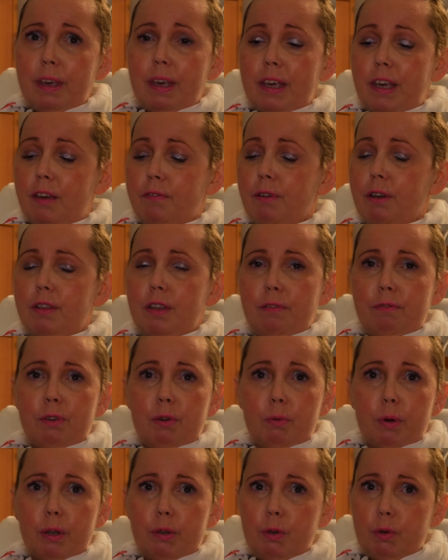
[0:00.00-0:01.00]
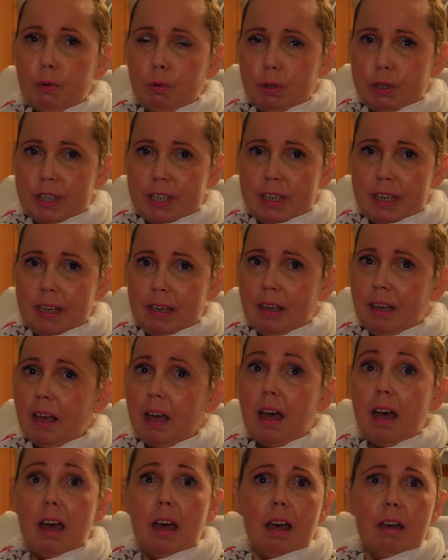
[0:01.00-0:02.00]
Even if you were naughty,
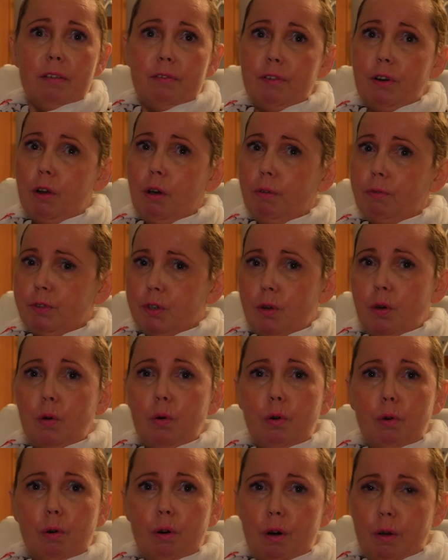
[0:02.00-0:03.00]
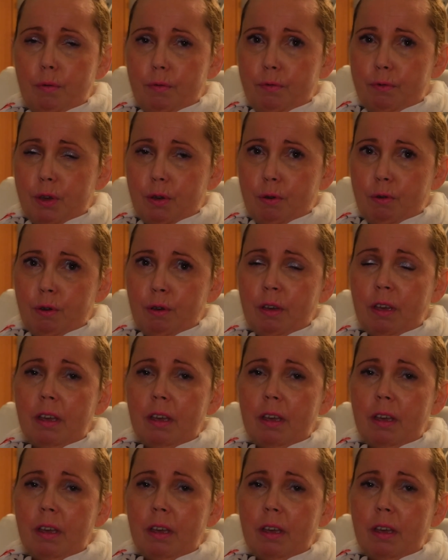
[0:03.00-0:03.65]
I have loved all of you.